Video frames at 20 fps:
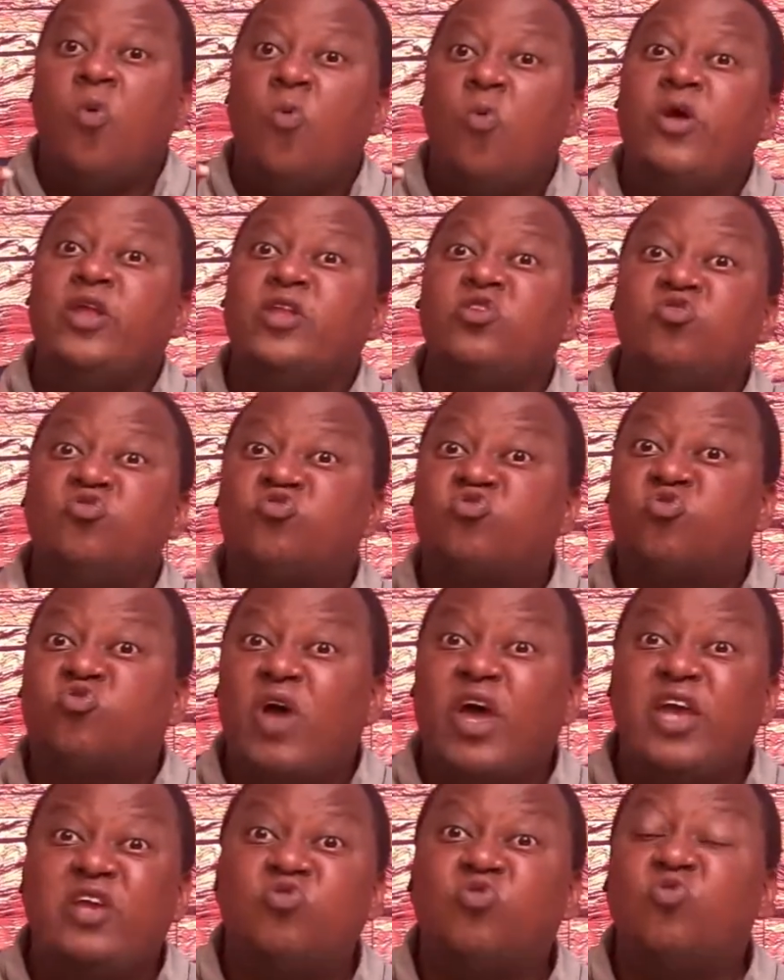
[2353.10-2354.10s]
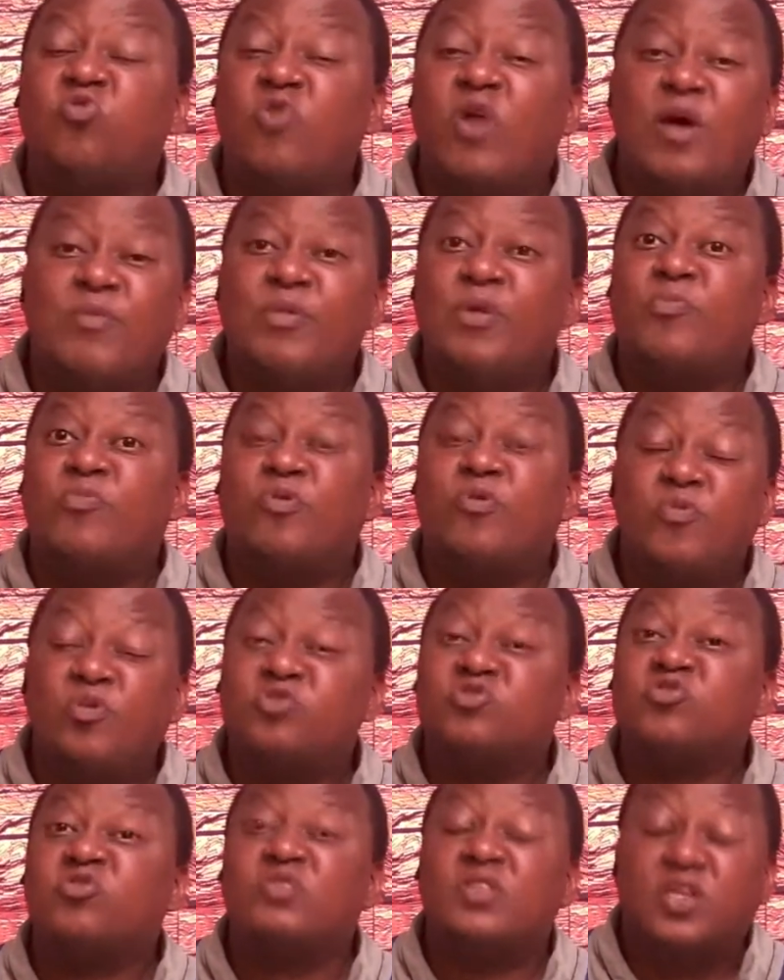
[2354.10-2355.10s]
when you try to grab a
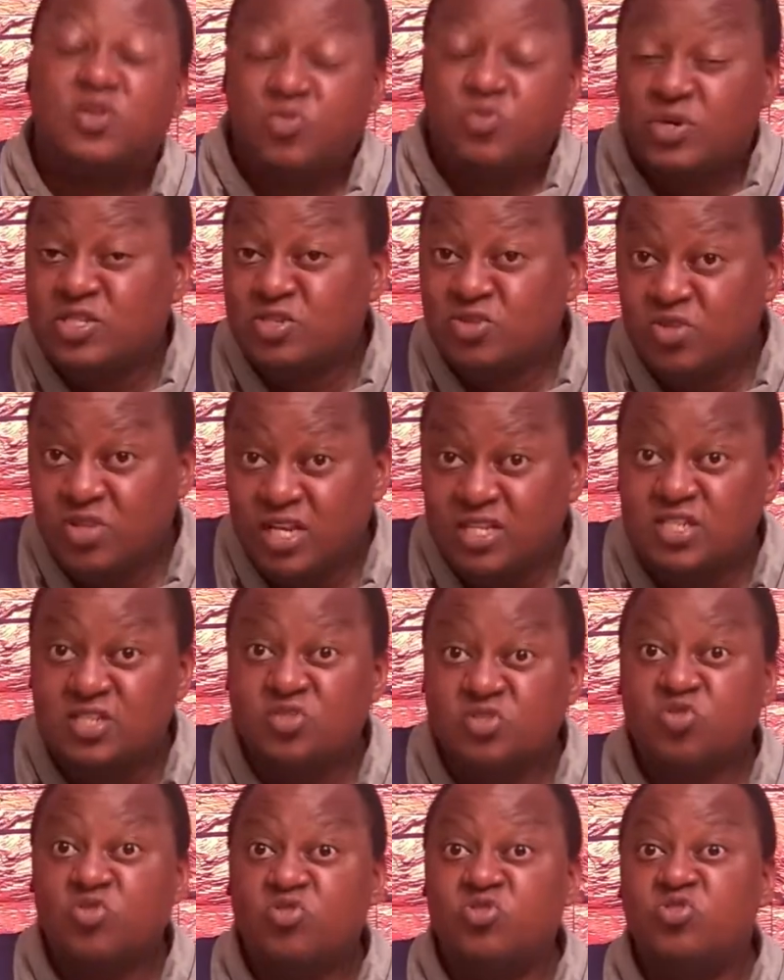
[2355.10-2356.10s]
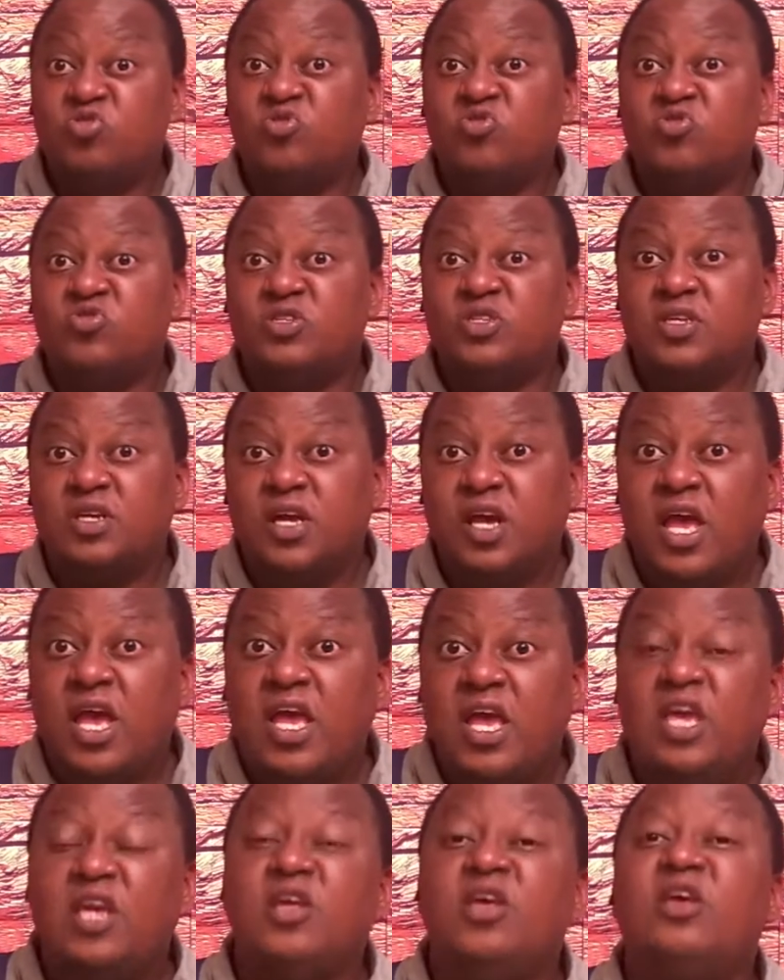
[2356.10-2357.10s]
promotion that was that is not yours,
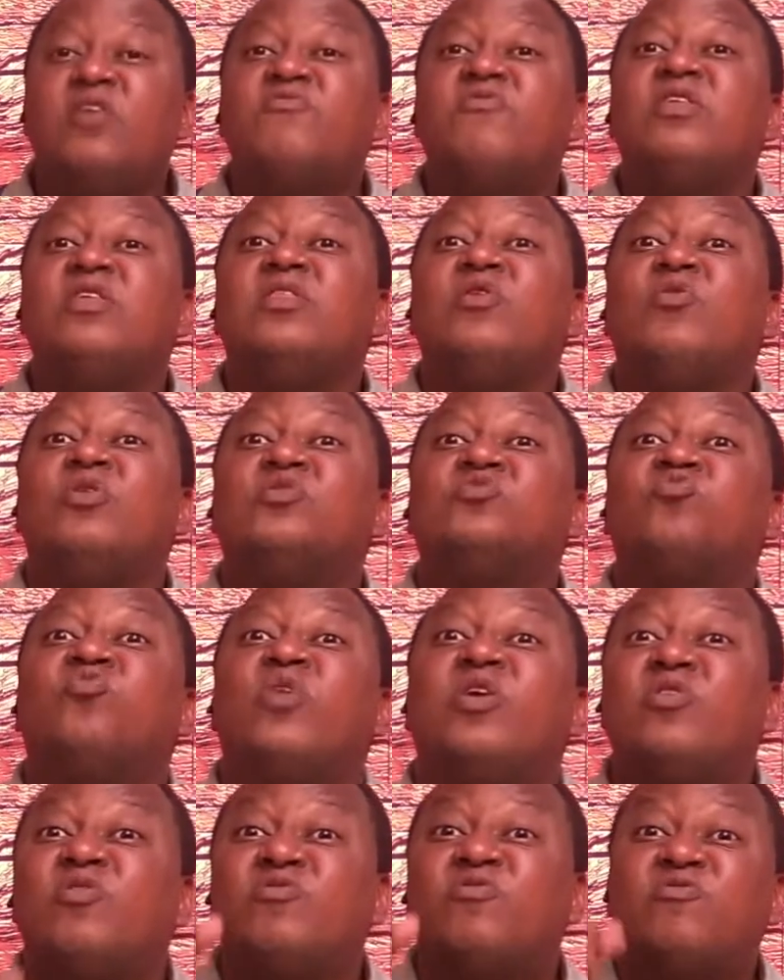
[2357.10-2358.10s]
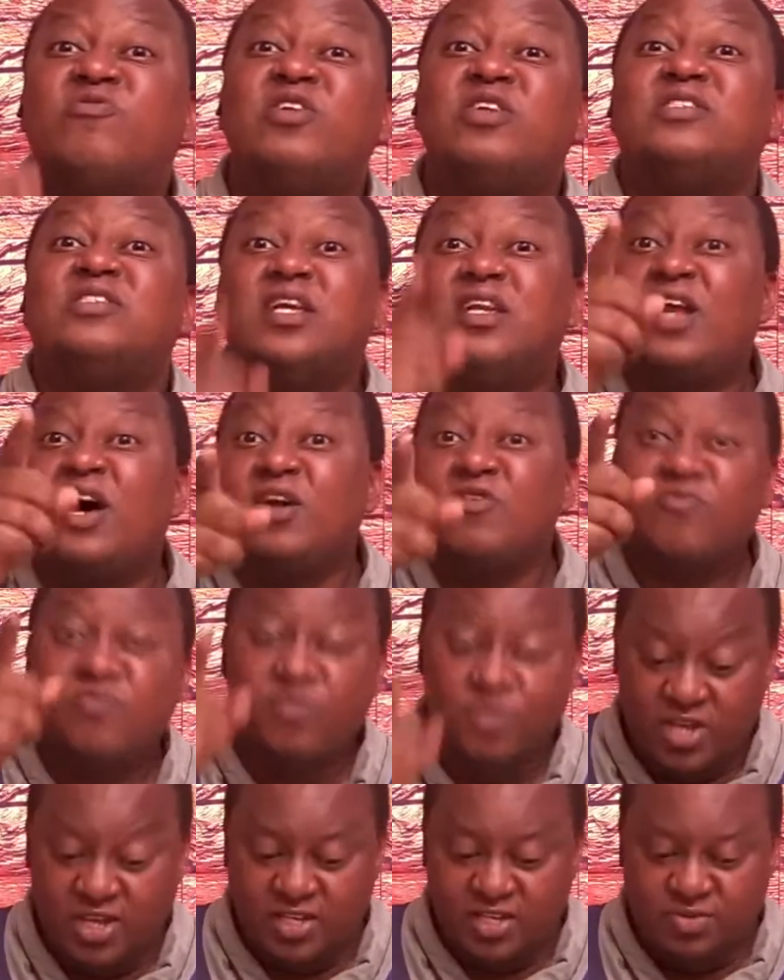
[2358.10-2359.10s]
even the ones who were your friends and
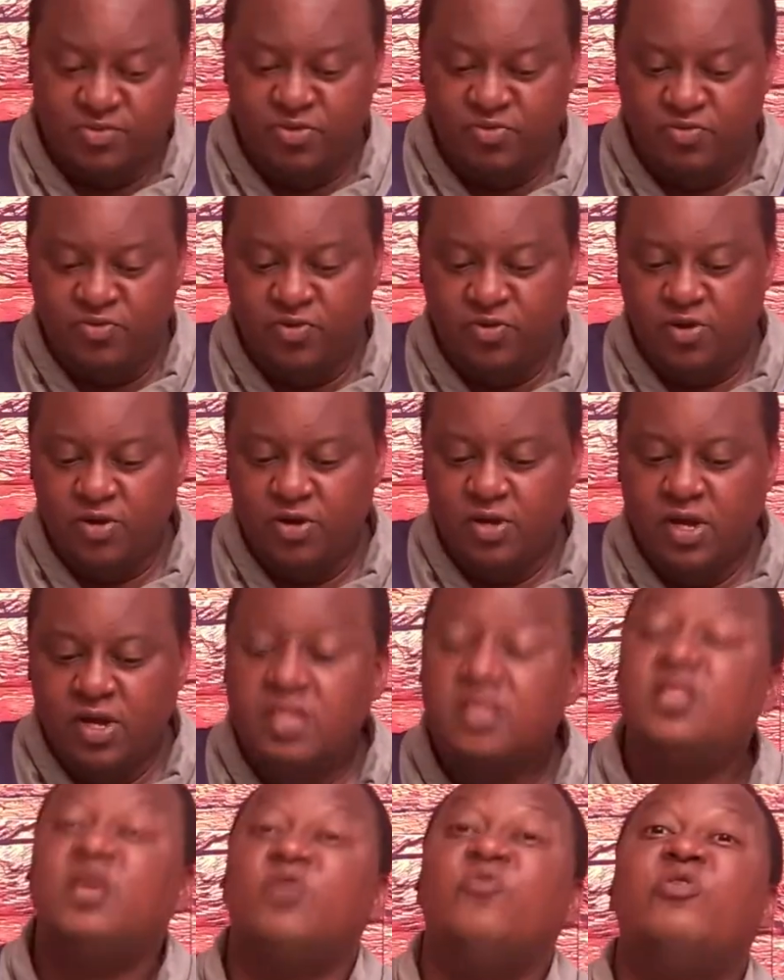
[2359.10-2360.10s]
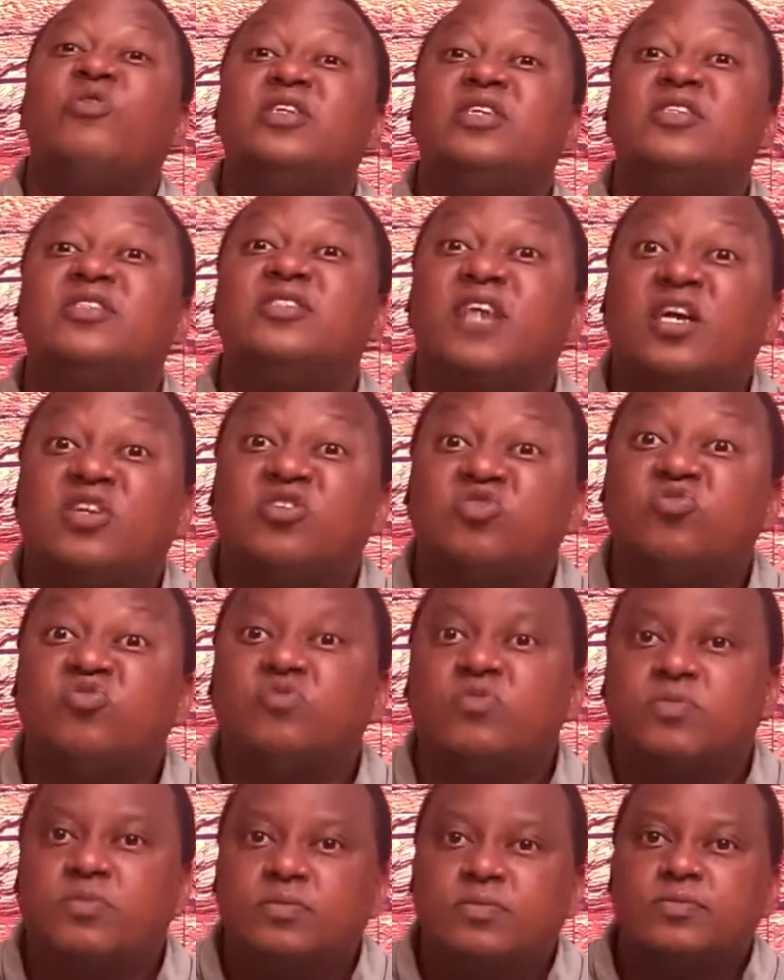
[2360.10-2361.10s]
advocates before, they will desert you
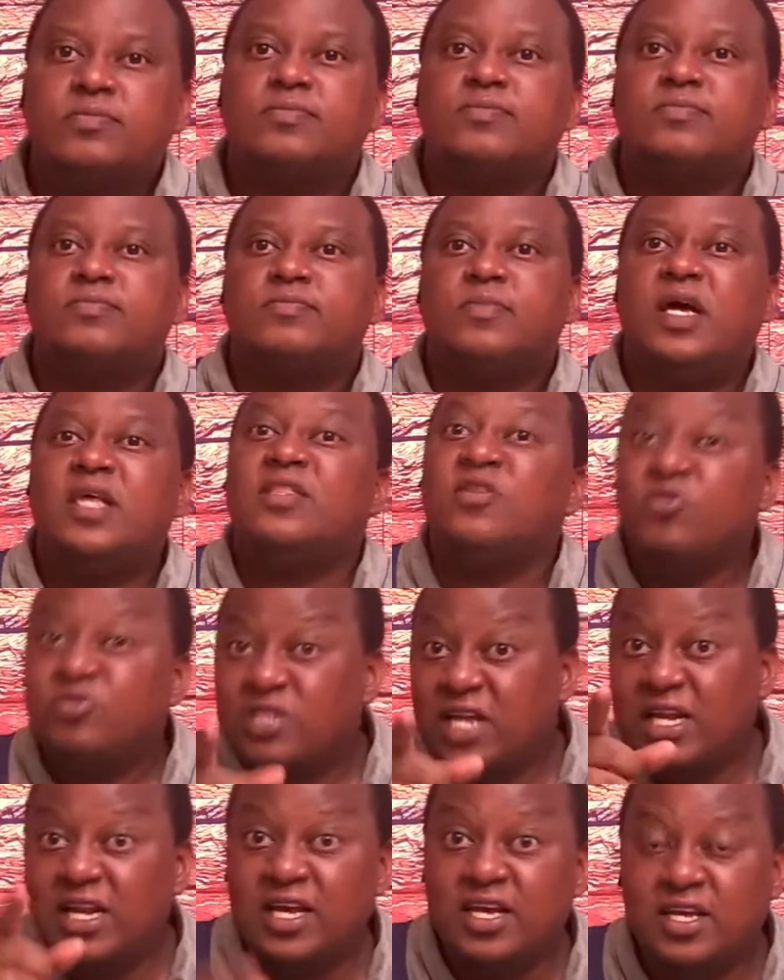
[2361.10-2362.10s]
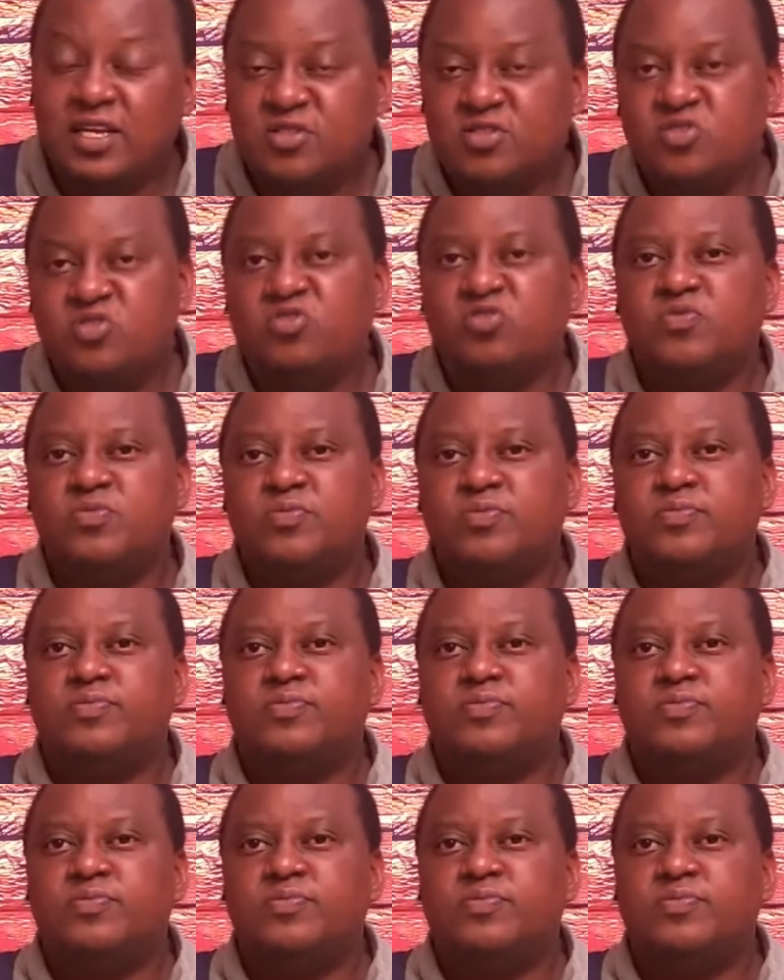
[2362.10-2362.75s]
and they will turn against you.